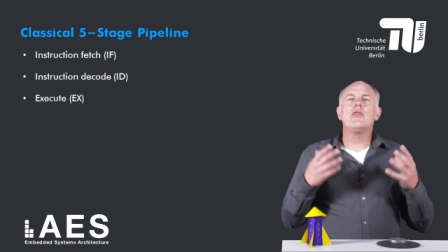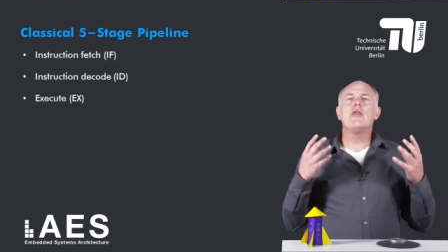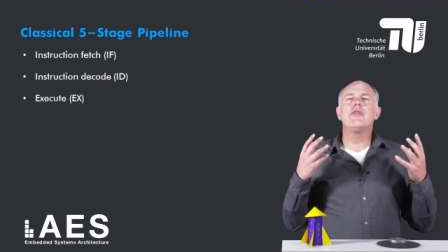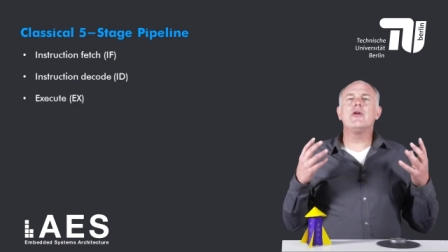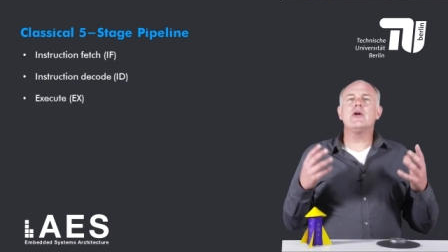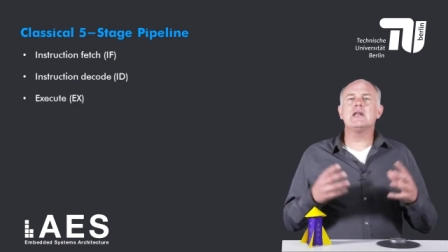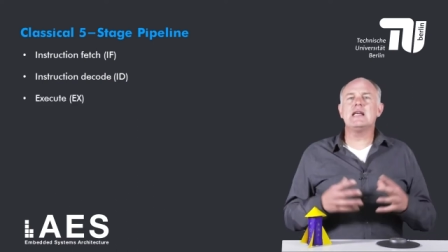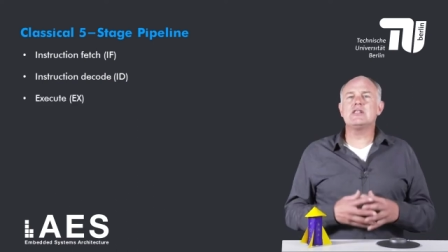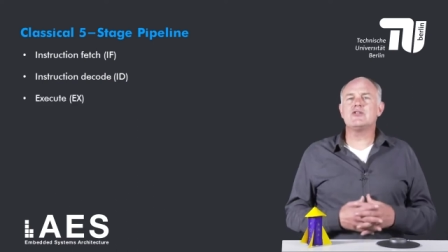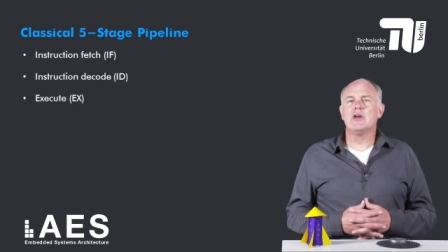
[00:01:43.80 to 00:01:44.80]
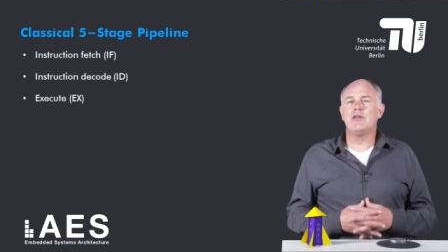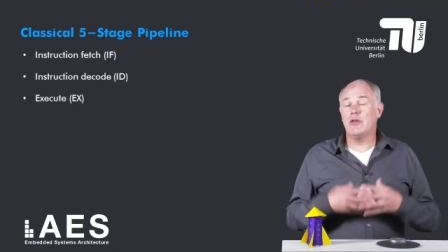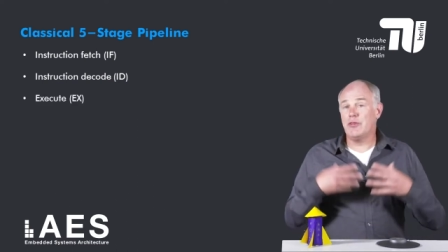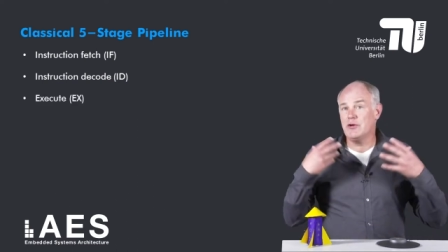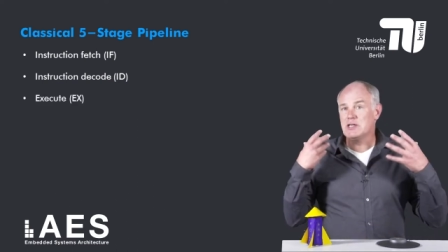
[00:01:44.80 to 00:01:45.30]
The third,
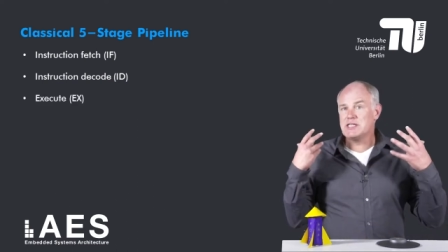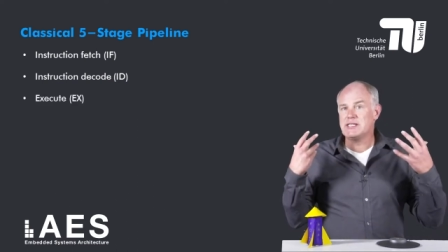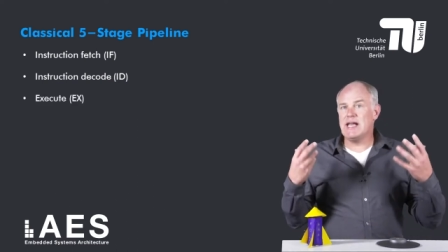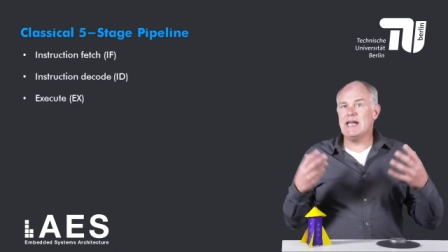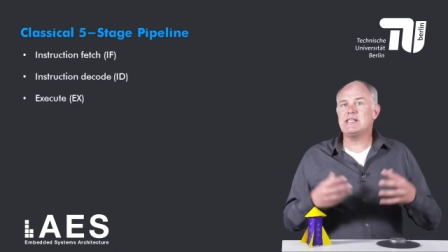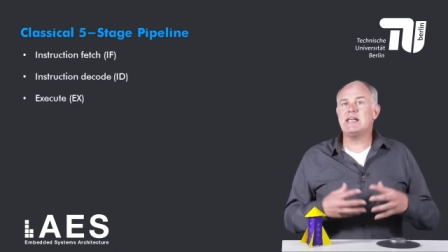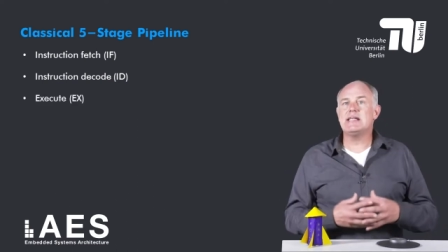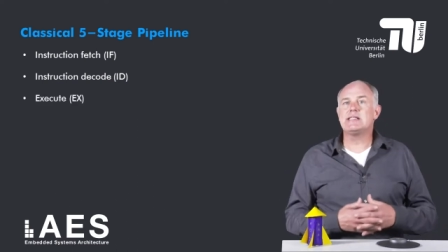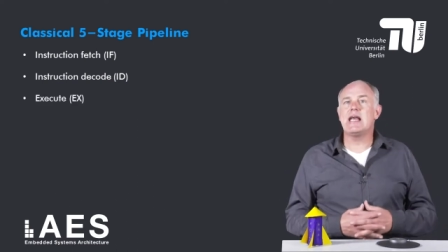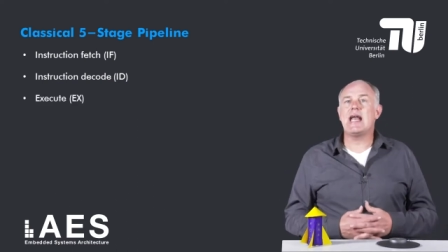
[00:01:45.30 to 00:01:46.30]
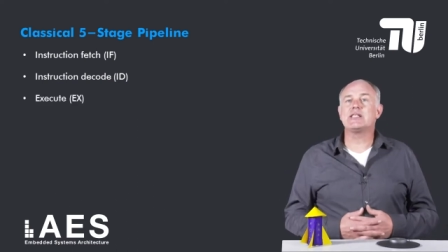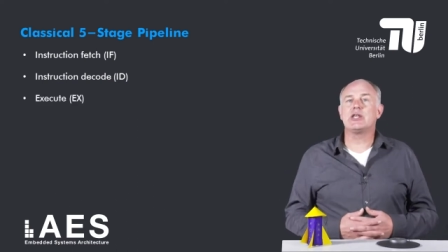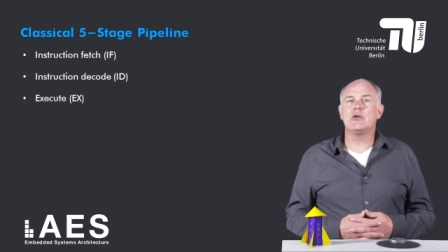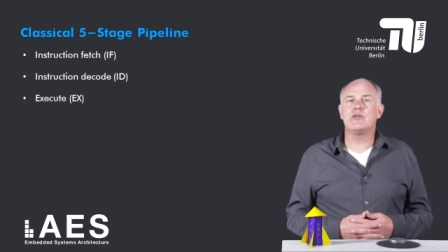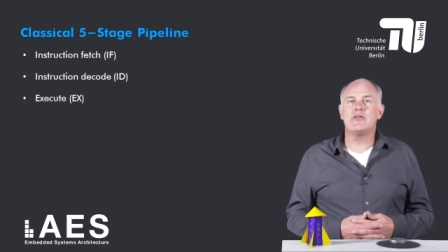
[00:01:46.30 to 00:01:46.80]
the third stage is the
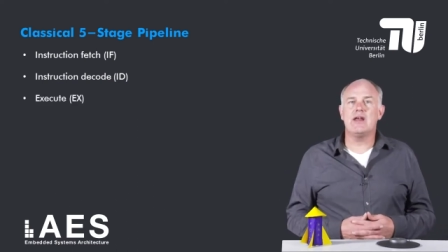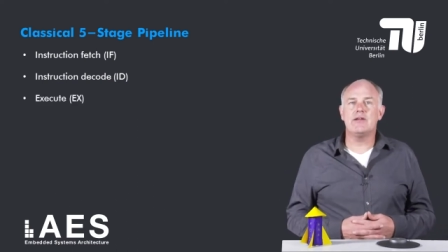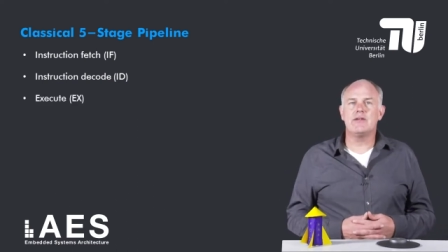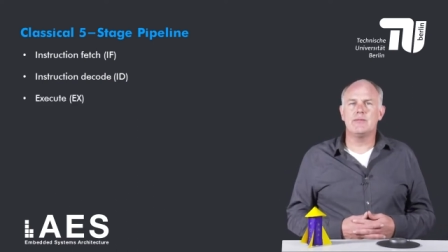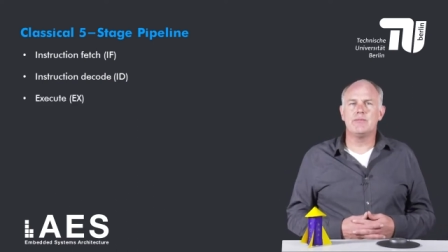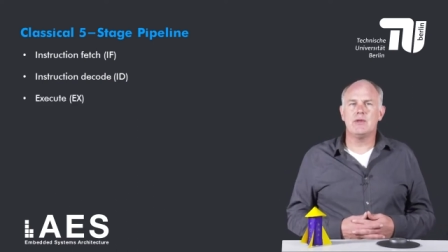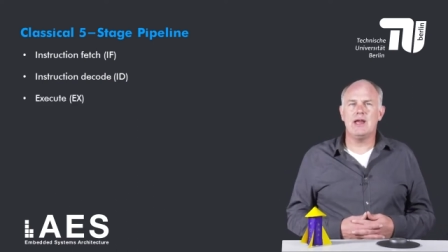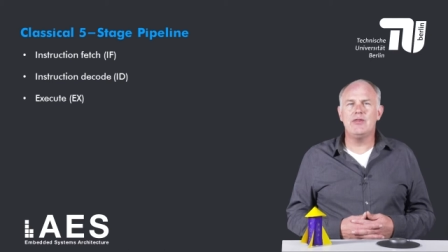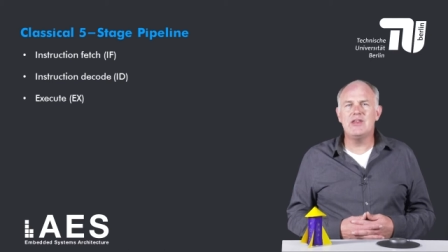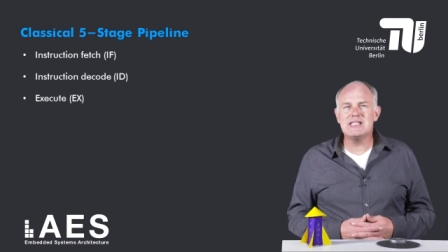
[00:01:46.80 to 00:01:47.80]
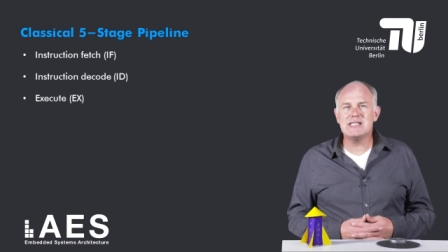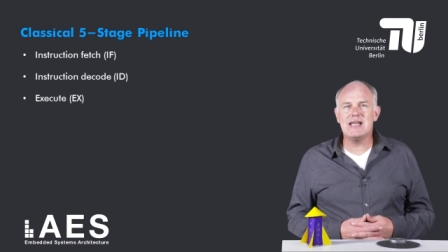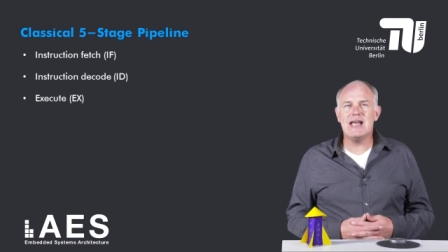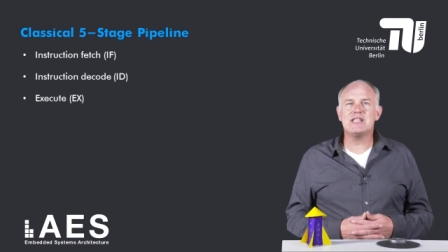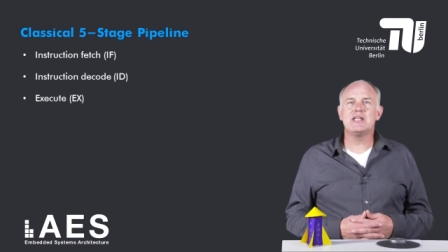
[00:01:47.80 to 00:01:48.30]
execute stage. In this
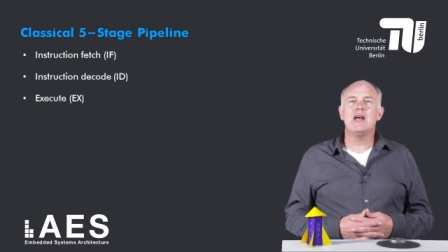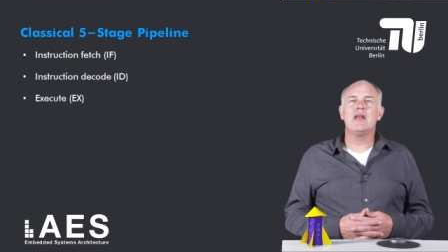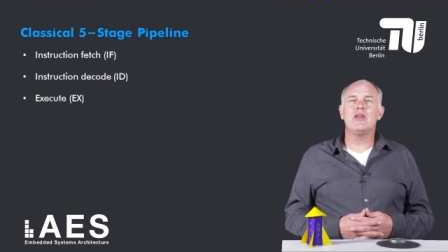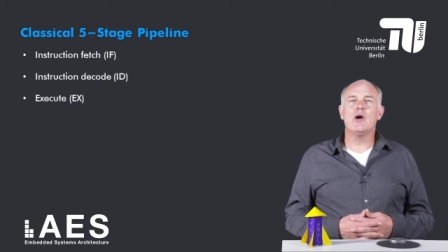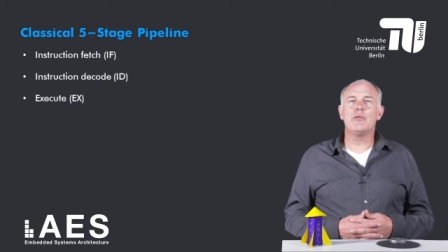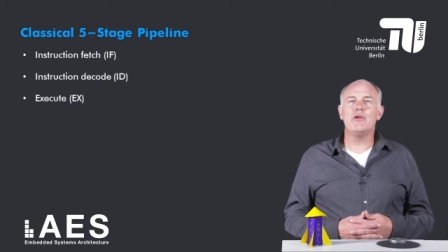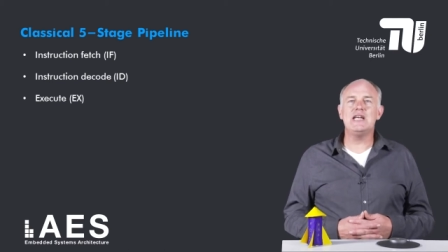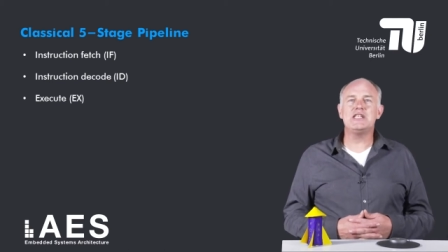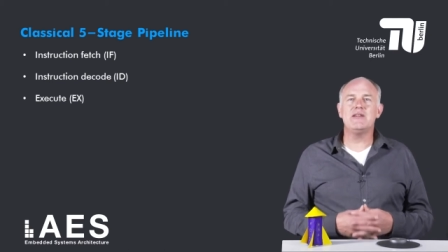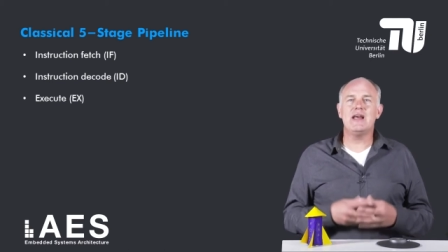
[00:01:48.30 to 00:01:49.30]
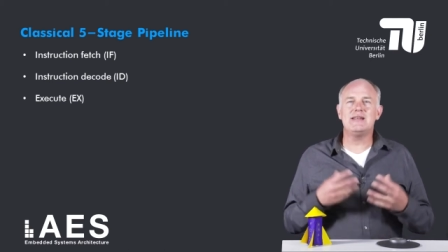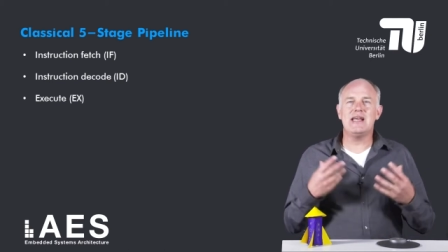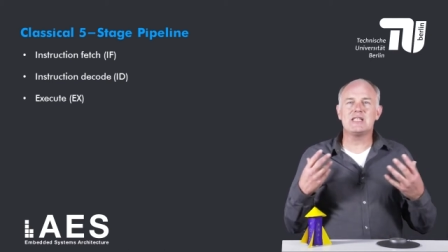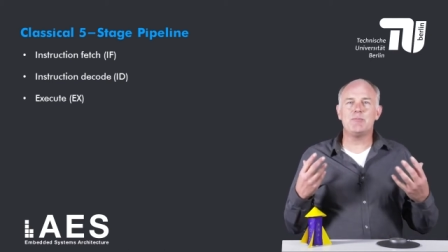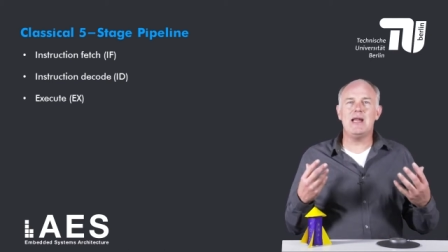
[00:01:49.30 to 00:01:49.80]
stage, the operation that
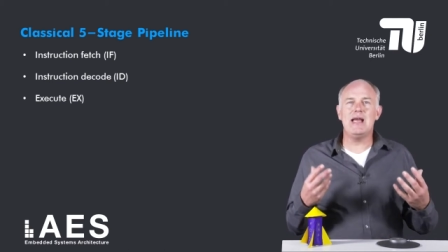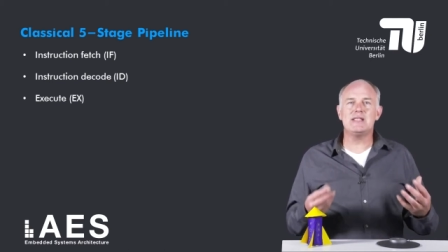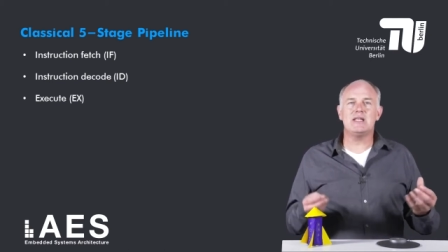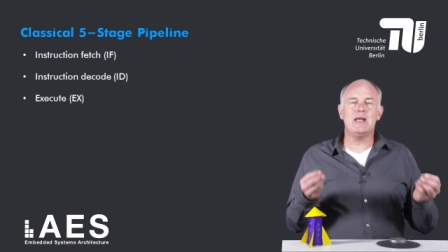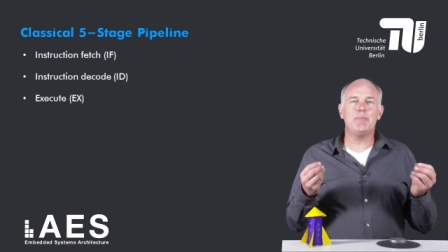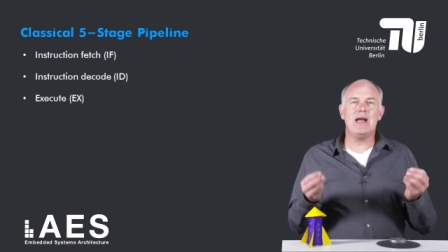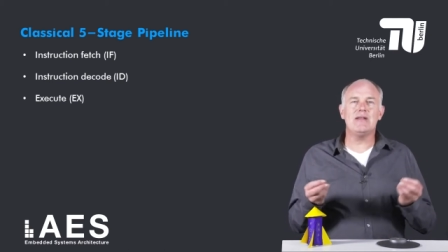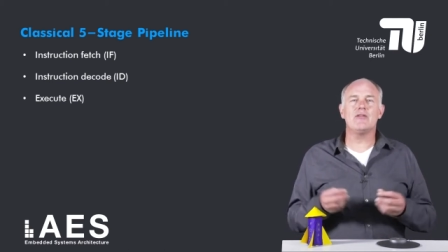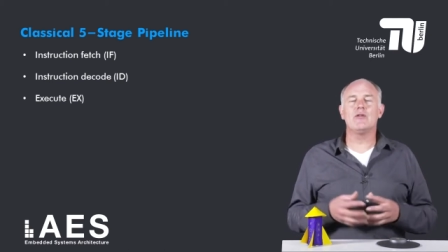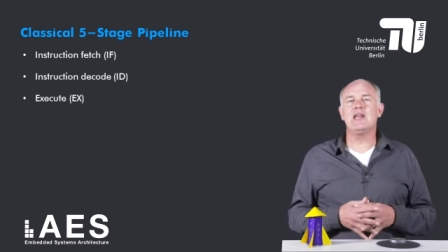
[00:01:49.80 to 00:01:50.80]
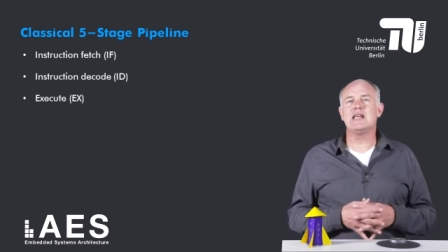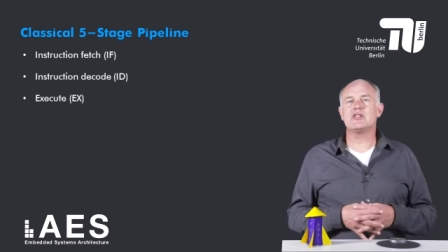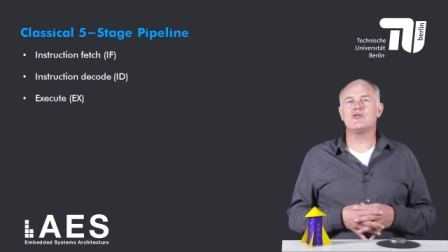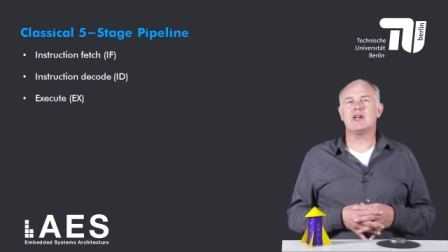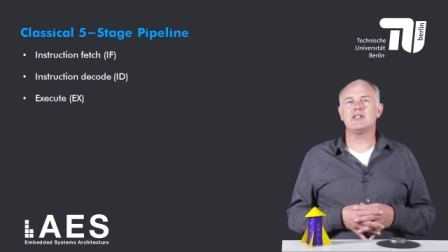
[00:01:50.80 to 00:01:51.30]
takes place depends on the
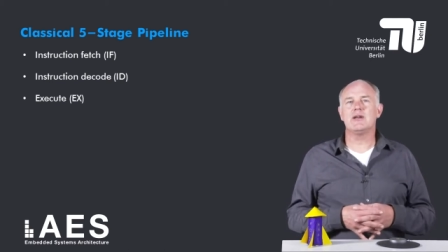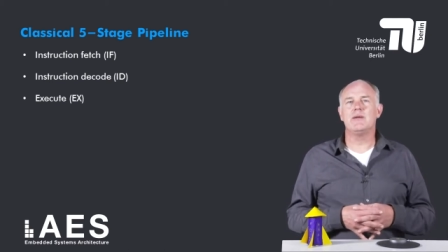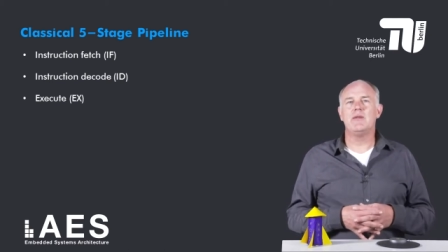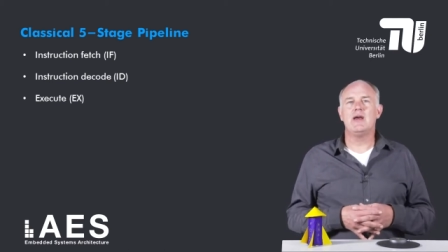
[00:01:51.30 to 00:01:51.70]
instruction.